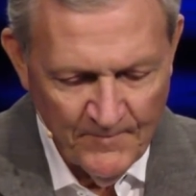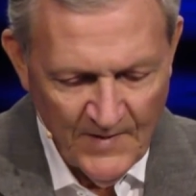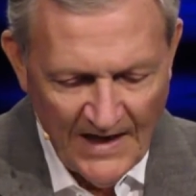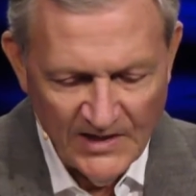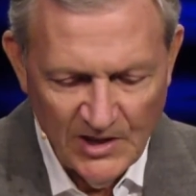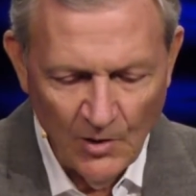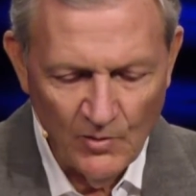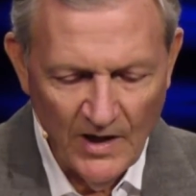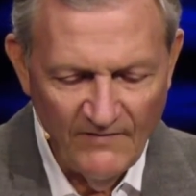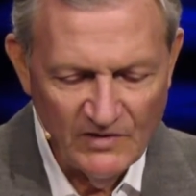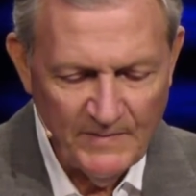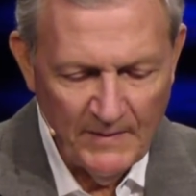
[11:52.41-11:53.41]
And so love
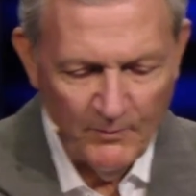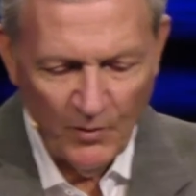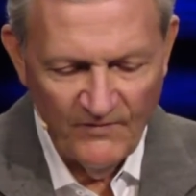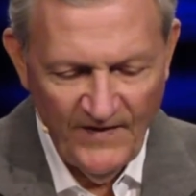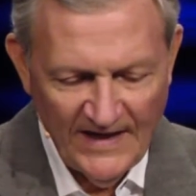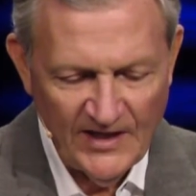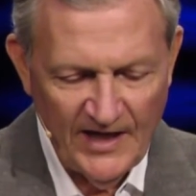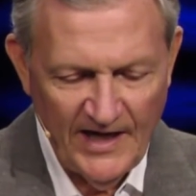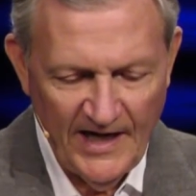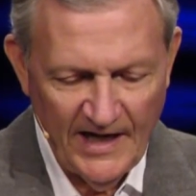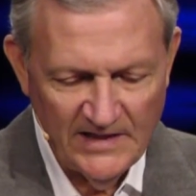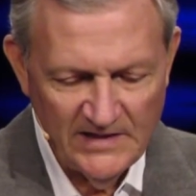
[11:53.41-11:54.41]
has been perfected in
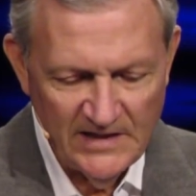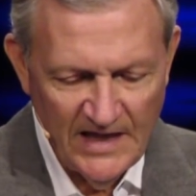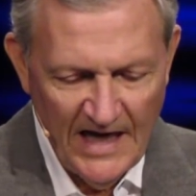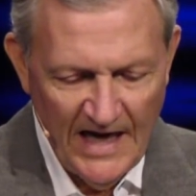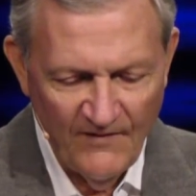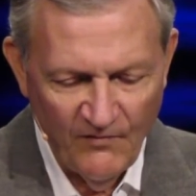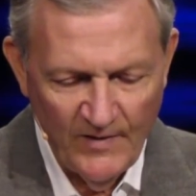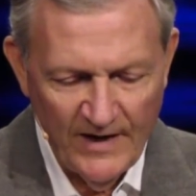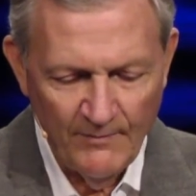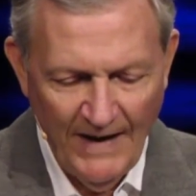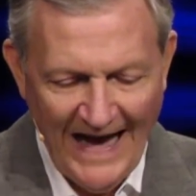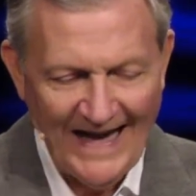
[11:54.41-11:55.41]
us if we
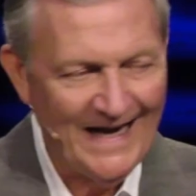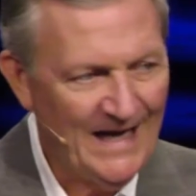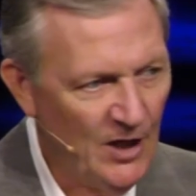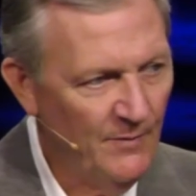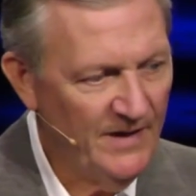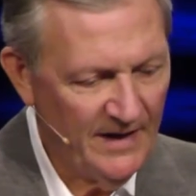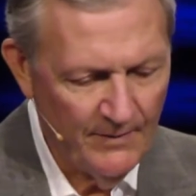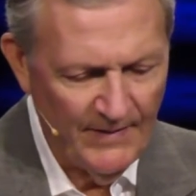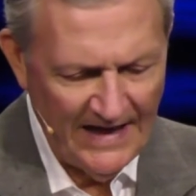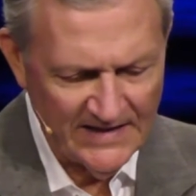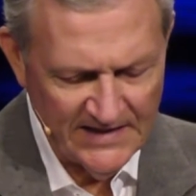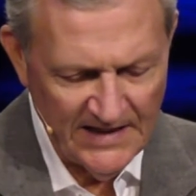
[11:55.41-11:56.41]
abide in him and he
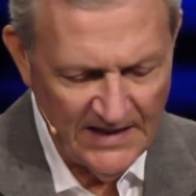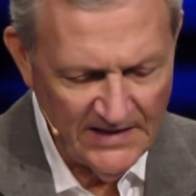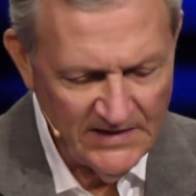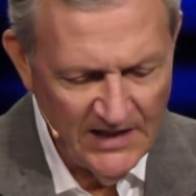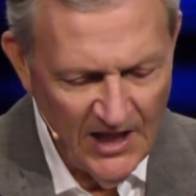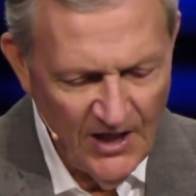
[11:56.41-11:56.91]
abides in us.